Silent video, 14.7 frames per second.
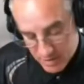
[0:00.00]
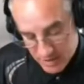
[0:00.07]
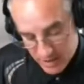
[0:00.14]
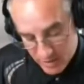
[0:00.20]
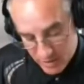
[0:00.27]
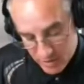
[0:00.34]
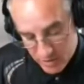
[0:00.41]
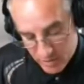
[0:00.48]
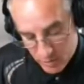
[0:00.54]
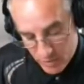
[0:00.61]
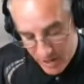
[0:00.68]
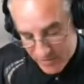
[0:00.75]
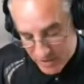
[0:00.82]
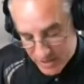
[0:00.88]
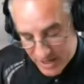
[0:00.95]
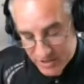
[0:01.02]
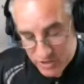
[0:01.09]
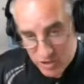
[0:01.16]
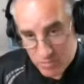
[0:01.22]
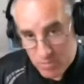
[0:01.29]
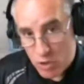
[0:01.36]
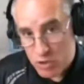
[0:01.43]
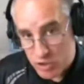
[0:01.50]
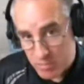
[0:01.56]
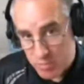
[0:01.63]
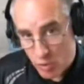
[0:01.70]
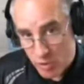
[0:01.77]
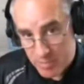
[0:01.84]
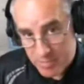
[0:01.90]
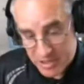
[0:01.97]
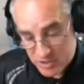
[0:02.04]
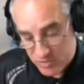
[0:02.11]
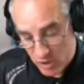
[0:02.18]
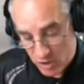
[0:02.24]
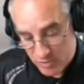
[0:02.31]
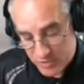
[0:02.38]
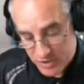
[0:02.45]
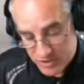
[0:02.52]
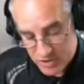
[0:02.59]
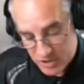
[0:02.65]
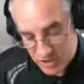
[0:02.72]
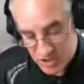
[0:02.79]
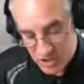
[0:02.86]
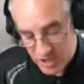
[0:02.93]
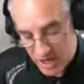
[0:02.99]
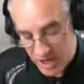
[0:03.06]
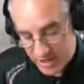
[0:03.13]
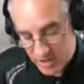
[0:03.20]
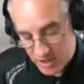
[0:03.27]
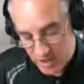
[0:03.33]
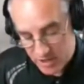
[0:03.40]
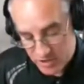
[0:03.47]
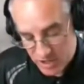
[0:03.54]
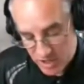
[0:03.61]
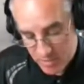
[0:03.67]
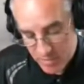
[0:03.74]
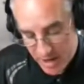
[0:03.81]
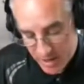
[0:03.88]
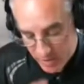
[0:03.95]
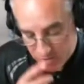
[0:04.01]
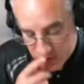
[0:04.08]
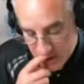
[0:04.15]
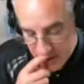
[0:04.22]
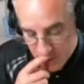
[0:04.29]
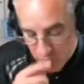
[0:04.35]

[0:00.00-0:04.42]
again, we haven't gotten to the most important piece of all of this. This is the icons and the backgrounds.